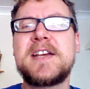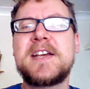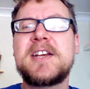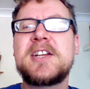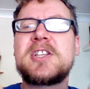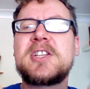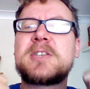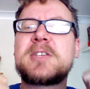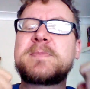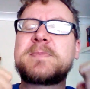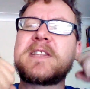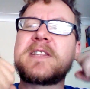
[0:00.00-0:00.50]

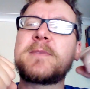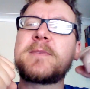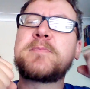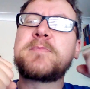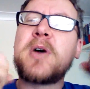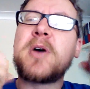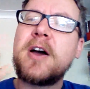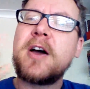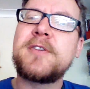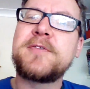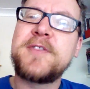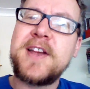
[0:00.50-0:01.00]
to be the
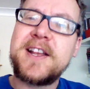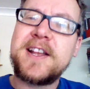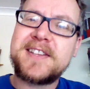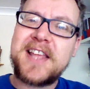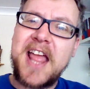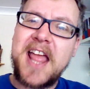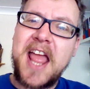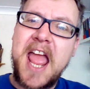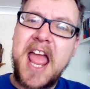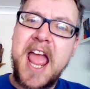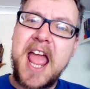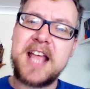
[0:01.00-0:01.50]
perfect
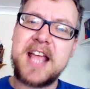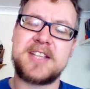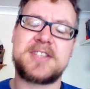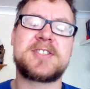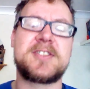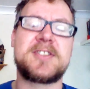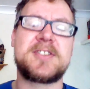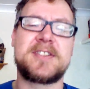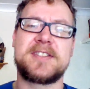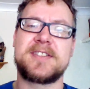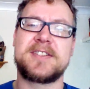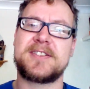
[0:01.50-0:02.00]

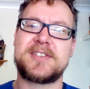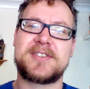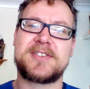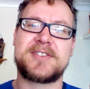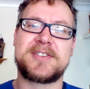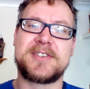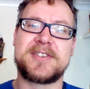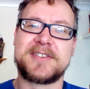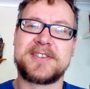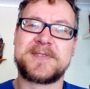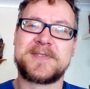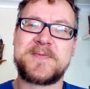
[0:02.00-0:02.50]

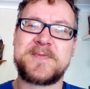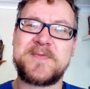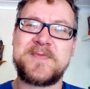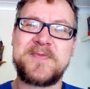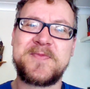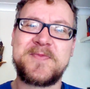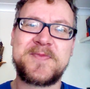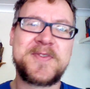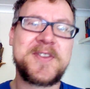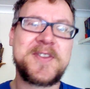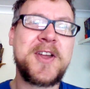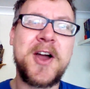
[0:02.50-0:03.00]
essence
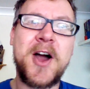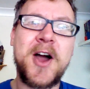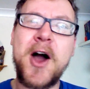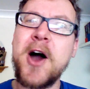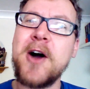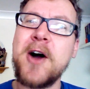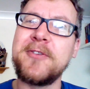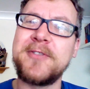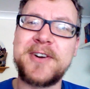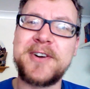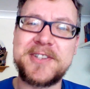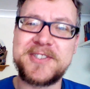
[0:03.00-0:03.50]

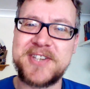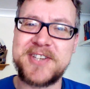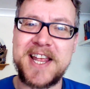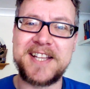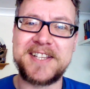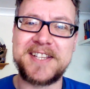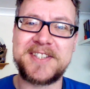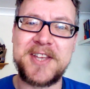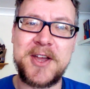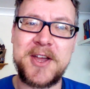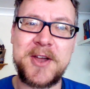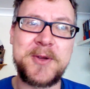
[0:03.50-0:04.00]
of
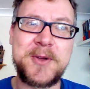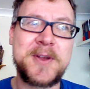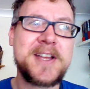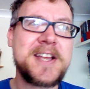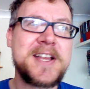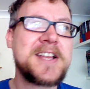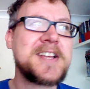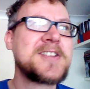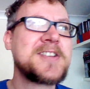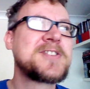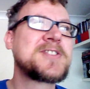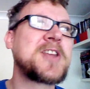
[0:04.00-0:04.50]
Argento.
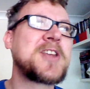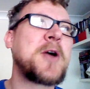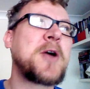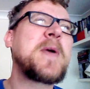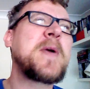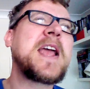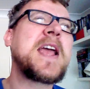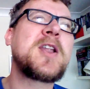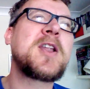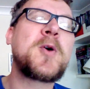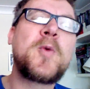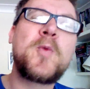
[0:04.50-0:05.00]
So
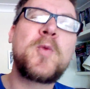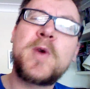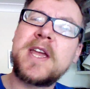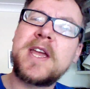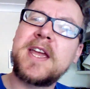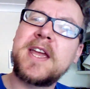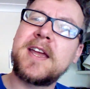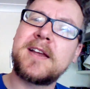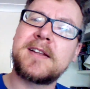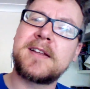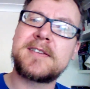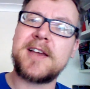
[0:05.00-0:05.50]
in a
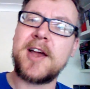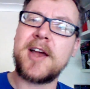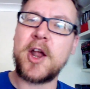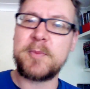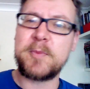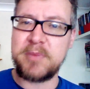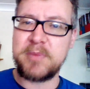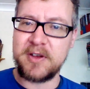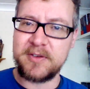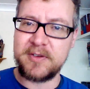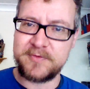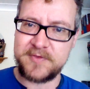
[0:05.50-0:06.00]
weird and
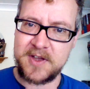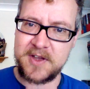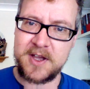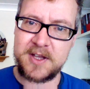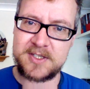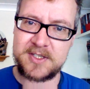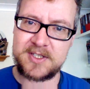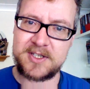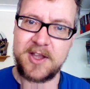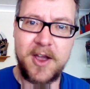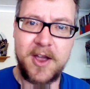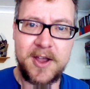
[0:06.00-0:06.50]
perverse
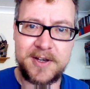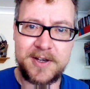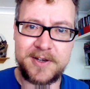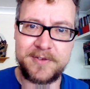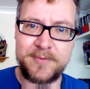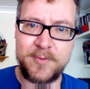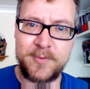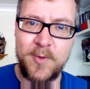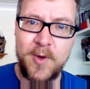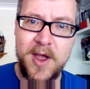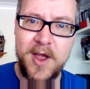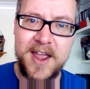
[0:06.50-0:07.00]
kind of
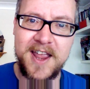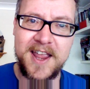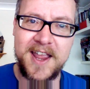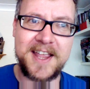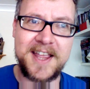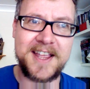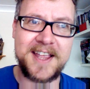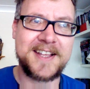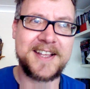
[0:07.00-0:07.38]
way,